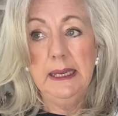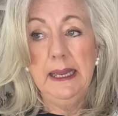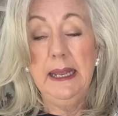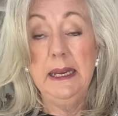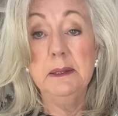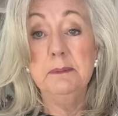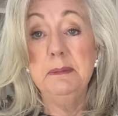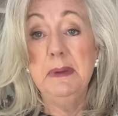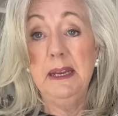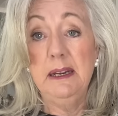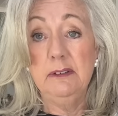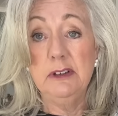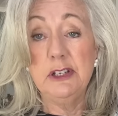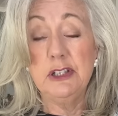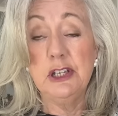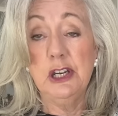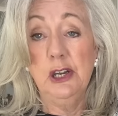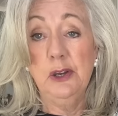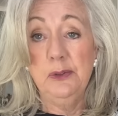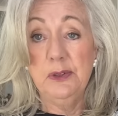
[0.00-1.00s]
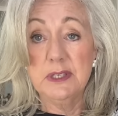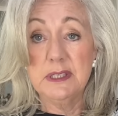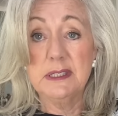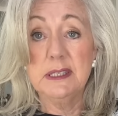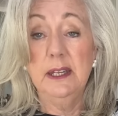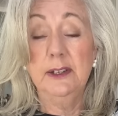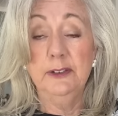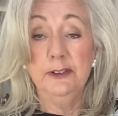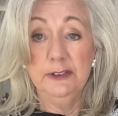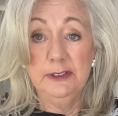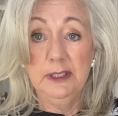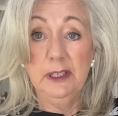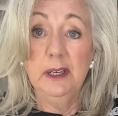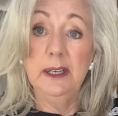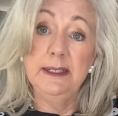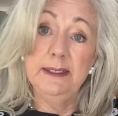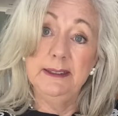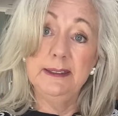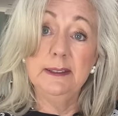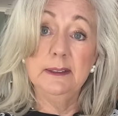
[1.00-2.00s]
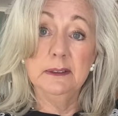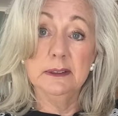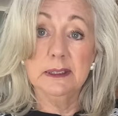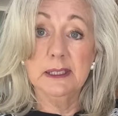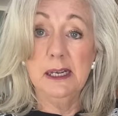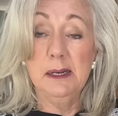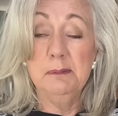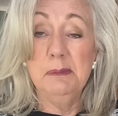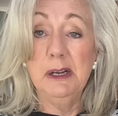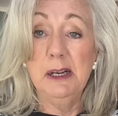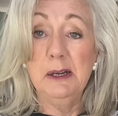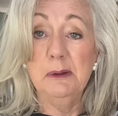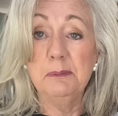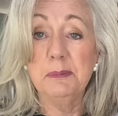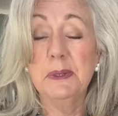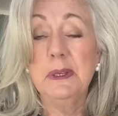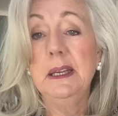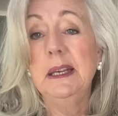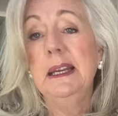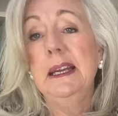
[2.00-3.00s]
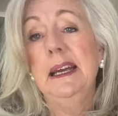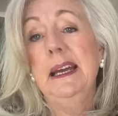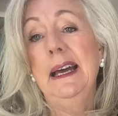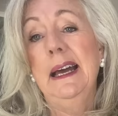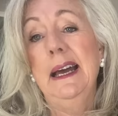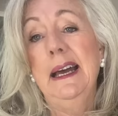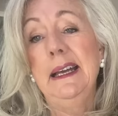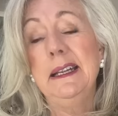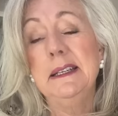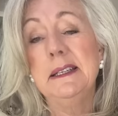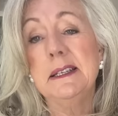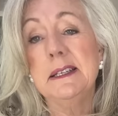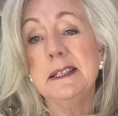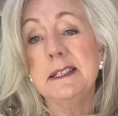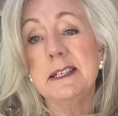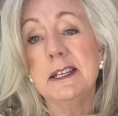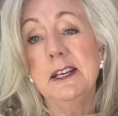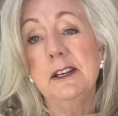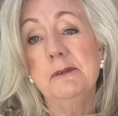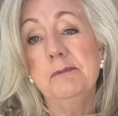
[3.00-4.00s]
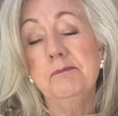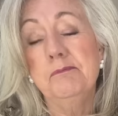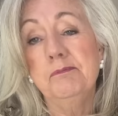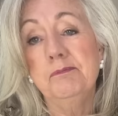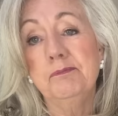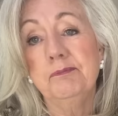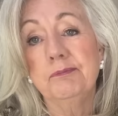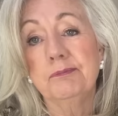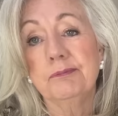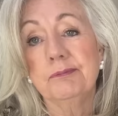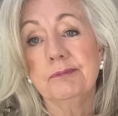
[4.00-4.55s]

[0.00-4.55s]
Helen Mary Jo, the Sun Online, and it'll come up. And um,